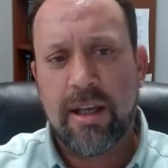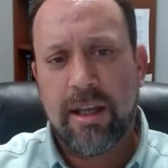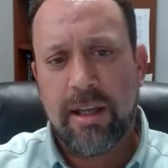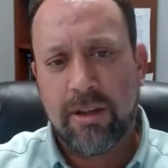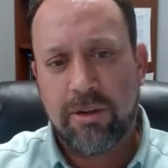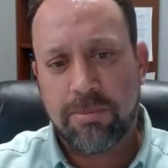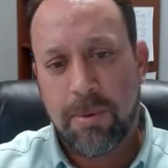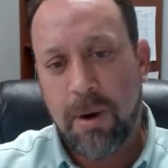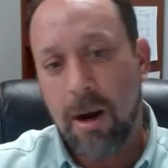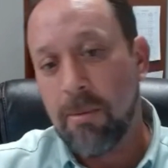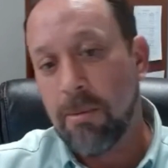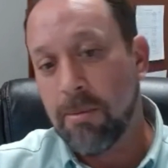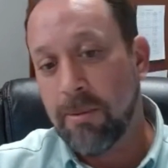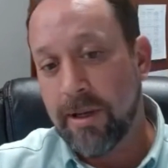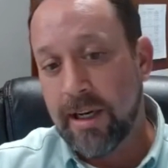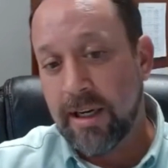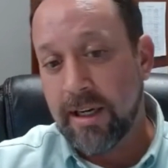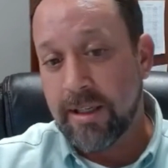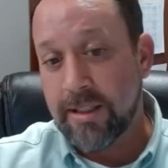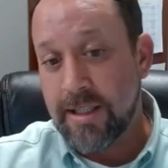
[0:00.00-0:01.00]
is probably
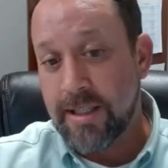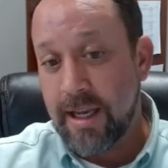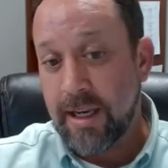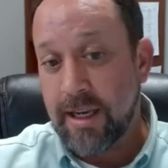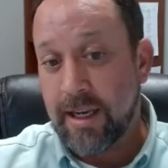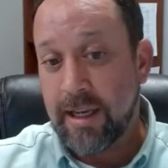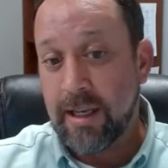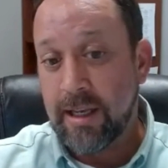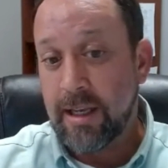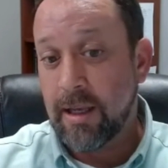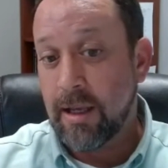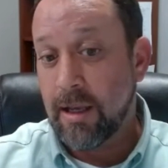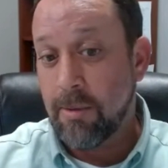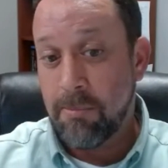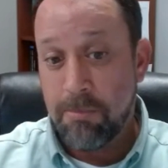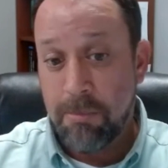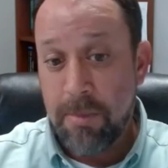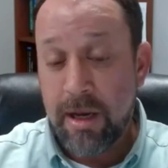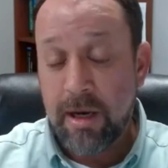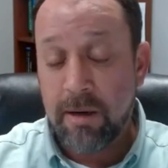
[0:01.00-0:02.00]
going to take
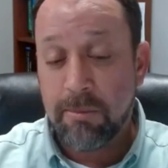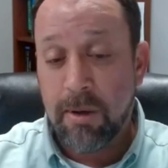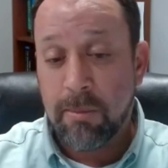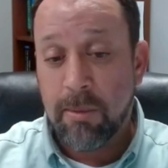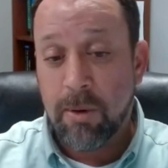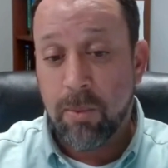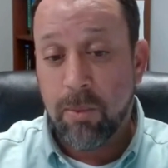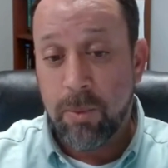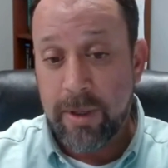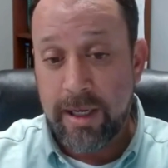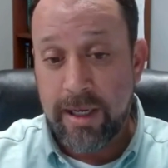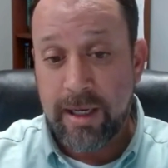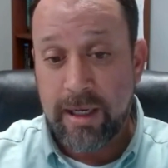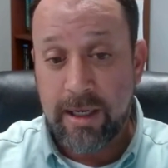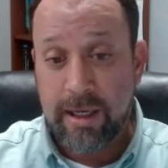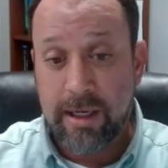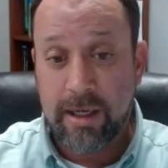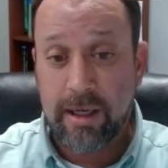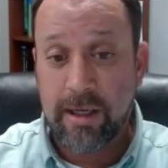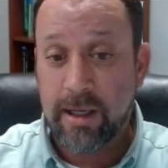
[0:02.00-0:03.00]
minimum a week
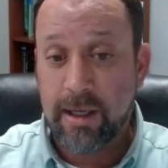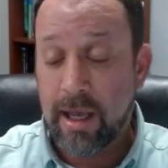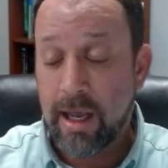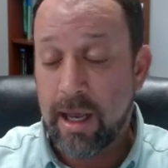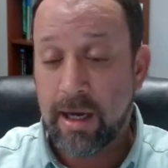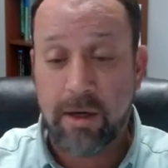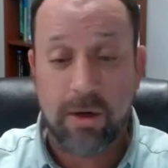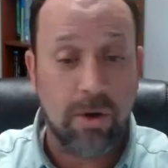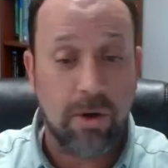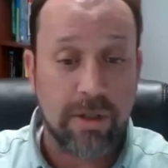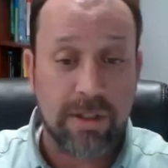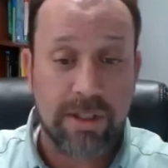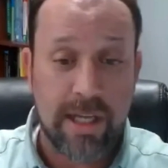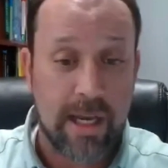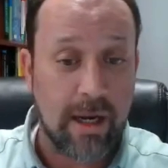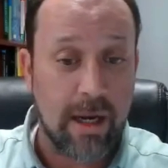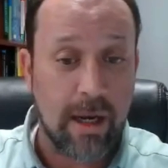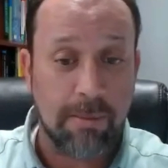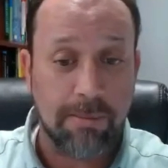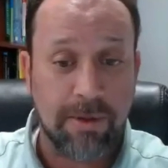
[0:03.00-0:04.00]
and could
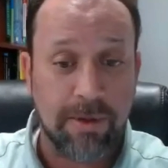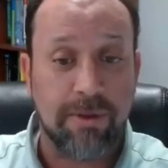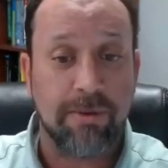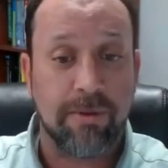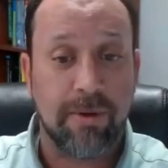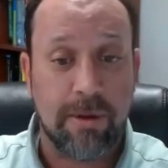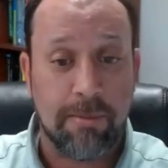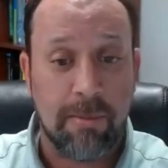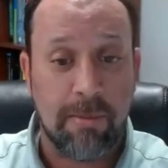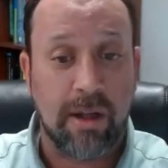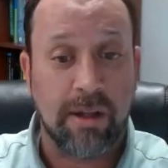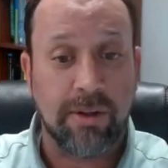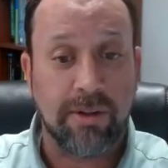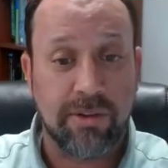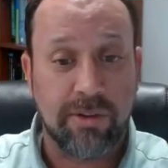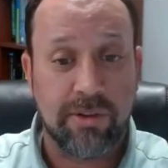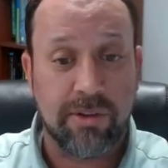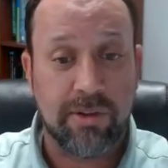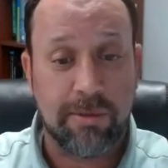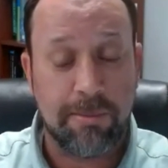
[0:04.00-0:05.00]
take up to 3
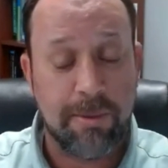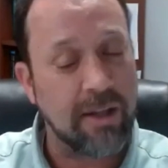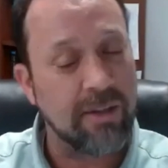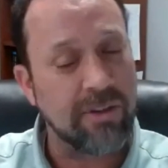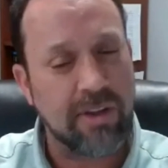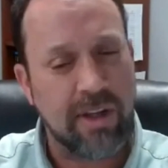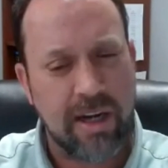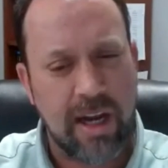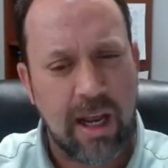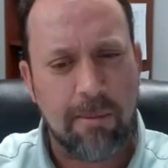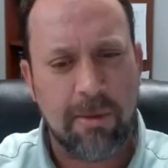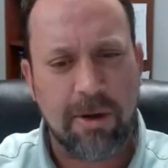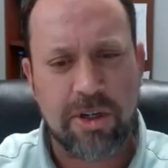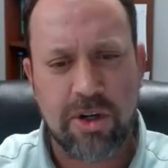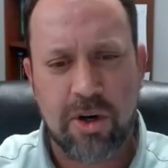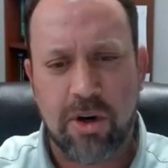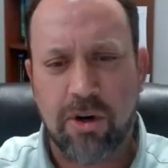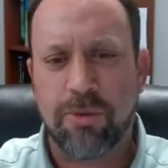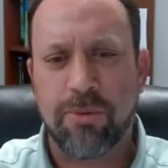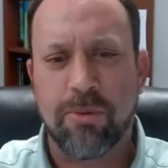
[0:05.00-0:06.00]
months. Depends on how much
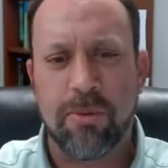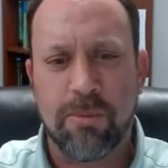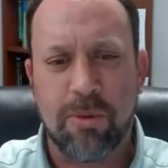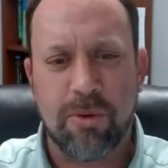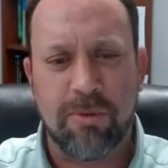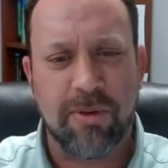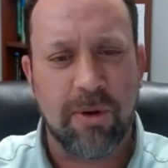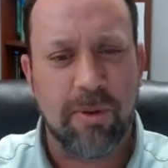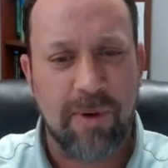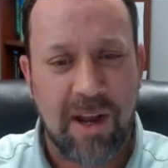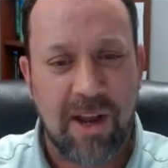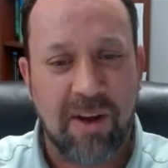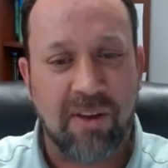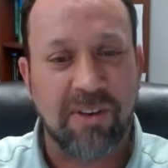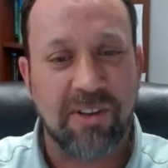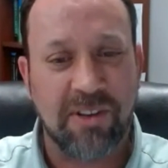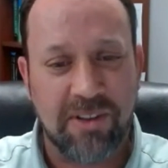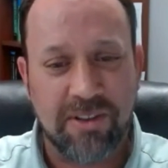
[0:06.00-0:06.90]
earth we're moving around.